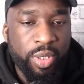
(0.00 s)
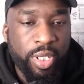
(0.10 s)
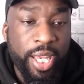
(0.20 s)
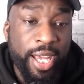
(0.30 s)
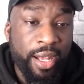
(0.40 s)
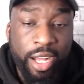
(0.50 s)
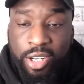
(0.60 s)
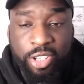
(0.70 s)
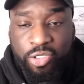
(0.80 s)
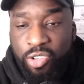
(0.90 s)
Yeah, I
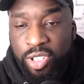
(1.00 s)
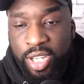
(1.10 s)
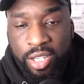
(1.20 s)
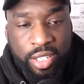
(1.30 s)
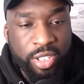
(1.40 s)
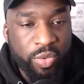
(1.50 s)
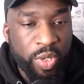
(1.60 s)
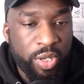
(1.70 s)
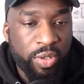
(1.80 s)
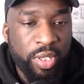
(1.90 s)
literally just said this as
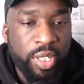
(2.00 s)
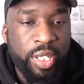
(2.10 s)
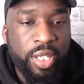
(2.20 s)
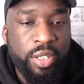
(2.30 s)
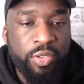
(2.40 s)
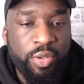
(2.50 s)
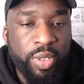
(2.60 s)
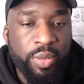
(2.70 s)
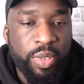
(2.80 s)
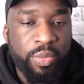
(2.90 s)
well.
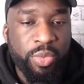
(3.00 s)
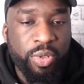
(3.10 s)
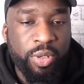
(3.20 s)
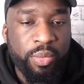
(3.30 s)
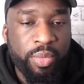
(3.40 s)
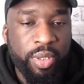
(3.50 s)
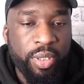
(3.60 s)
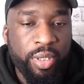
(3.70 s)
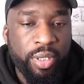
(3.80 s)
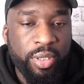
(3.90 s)
It's more
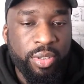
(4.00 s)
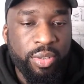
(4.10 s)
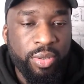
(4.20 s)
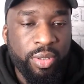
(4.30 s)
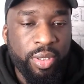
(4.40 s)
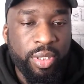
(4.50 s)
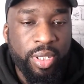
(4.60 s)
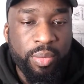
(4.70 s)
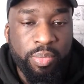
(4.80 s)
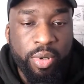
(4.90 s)
humbling than the Shield,
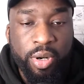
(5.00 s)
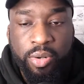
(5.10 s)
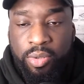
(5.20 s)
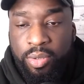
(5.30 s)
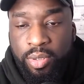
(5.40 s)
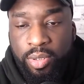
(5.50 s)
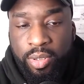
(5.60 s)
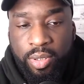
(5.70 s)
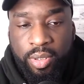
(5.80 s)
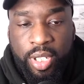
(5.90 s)
bro.
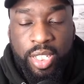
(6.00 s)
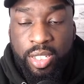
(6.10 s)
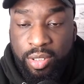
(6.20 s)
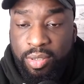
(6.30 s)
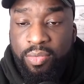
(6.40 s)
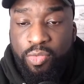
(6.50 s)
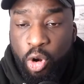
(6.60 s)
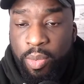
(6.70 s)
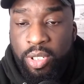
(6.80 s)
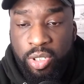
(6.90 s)
This
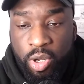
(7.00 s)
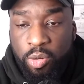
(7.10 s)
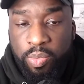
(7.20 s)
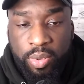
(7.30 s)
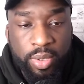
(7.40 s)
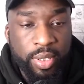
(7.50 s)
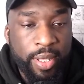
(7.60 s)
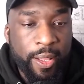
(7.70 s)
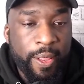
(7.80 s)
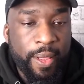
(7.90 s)
Roman's dope.
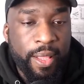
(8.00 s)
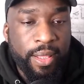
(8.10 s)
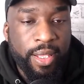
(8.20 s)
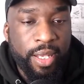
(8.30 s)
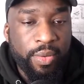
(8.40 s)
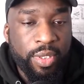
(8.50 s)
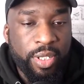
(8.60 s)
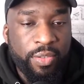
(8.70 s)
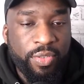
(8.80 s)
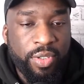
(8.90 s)
There was
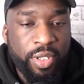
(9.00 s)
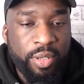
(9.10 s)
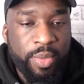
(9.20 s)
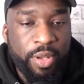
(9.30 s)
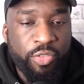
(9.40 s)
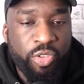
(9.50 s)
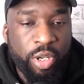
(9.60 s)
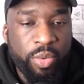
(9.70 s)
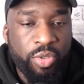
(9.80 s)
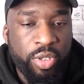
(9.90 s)
an significant amount of
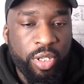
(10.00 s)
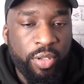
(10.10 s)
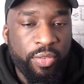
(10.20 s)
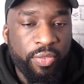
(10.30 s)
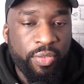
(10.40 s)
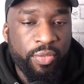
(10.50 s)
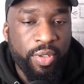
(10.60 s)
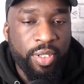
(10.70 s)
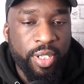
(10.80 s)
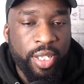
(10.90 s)
tribal chief
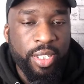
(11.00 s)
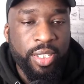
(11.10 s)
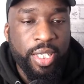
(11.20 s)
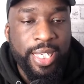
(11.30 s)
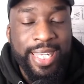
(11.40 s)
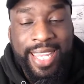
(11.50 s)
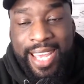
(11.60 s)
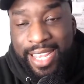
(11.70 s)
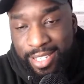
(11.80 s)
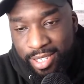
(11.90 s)
reigns at NXT.
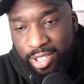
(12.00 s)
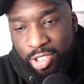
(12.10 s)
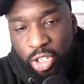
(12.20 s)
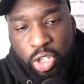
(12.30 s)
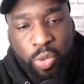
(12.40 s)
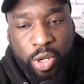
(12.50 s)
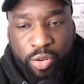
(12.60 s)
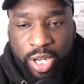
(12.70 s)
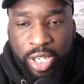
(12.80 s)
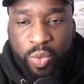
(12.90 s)
Yes, so you
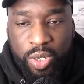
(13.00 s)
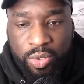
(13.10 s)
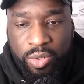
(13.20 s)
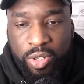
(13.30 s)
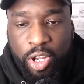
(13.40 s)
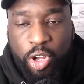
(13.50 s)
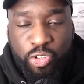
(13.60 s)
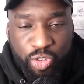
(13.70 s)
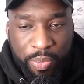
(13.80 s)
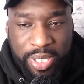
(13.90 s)
agree as well,
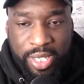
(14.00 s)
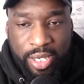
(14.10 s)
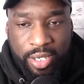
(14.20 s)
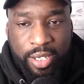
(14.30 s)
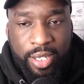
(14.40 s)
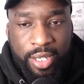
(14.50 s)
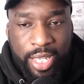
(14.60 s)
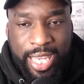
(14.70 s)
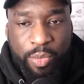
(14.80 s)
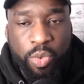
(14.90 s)
100%.
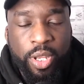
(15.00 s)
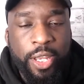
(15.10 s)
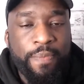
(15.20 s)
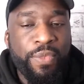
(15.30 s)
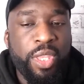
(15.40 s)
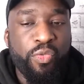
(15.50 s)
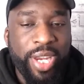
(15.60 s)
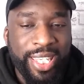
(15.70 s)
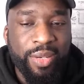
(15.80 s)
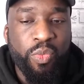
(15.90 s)
The
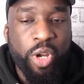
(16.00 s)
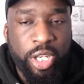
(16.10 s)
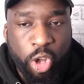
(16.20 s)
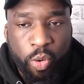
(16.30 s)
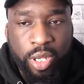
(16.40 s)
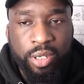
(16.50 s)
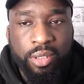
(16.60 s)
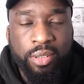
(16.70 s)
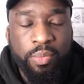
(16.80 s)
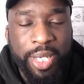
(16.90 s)
reason why no
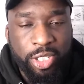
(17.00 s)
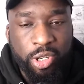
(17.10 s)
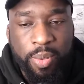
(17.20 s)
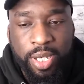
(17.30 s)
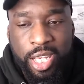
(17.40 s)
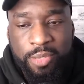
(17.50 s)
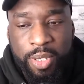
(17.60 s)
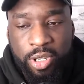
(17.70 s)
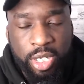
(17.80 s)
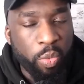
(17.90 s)
one picked up on it is
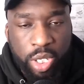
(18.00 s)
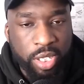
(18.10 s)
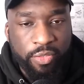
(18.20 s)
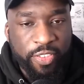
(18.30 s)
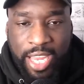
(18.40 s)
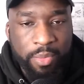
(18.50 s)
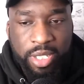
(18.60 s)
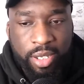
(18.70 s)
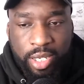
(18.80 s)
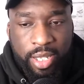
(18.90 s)
because he wasn't
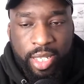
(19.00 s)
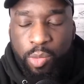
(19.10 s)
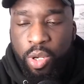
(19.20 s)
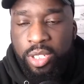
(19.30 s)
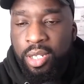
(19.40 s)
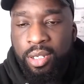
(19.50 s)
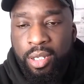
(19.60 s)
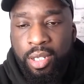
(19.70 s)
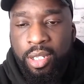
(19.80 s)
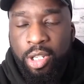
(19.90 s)
famous like that. He wasn't.
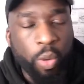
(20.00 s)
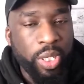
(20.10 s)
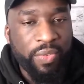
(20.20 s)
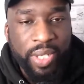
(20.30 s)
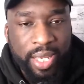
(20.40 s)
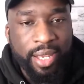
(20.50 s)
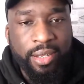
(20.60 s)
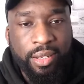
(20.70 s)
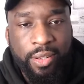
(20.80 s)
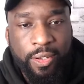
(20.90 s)
No one even
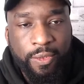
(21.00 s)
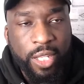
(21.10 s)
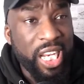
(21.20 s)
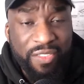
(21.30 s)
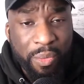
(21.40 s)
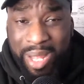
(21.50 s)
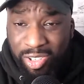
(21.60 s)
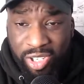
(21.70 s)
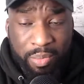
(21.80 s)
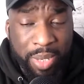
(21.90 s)
cared. They didn't even
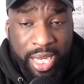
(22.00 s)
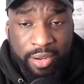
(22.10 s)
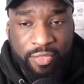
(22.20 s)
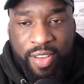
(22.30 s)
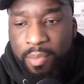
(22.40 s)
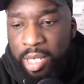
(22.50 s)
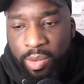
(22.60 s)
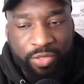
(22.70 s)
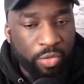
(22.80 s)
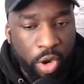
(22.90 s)
mention him being family
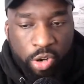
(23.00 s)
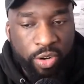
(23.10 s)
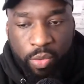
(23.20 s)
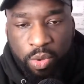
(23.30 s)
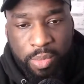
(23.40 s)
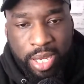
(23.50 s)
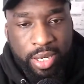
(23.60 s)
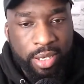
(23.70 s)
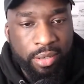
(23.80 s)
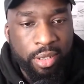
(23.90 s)
with The Rock or anyone back
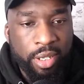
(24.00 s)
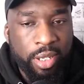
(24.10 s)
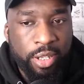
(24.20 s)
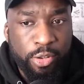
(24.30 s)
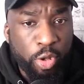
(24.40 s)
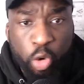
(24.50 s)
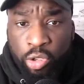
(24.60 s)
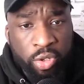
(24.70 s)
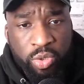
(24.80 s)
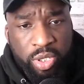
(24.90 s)
then, or
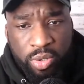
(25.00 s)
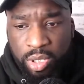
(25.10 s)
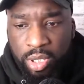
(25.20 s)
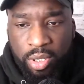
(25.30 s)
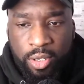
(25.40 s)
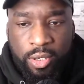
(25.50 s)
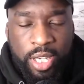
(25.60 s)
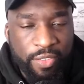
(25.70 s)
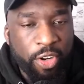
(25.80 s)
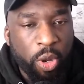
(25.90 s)
the Usos,
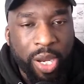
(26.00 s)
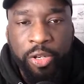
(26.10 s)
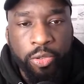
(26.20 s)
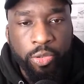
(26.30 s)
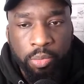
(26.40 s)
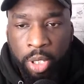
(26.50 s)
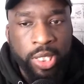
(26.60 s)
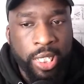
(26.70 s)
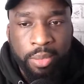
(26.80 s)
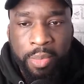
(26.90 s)
even though I knew,
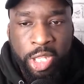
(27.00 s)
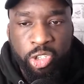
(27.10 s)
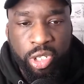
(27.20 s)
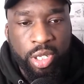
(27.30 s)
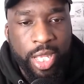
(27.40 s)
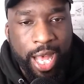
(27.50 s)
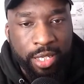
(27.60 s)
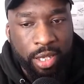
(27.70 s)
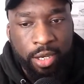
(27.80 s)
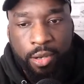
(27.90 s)
but they didn't mention it
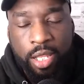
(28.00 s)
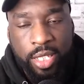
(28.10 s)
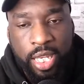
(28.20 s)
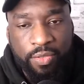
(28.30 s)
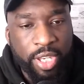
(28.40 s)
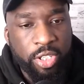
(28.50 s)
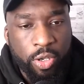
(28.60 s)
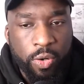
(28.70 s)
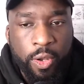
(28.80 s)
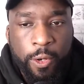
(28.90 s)
as on TV, so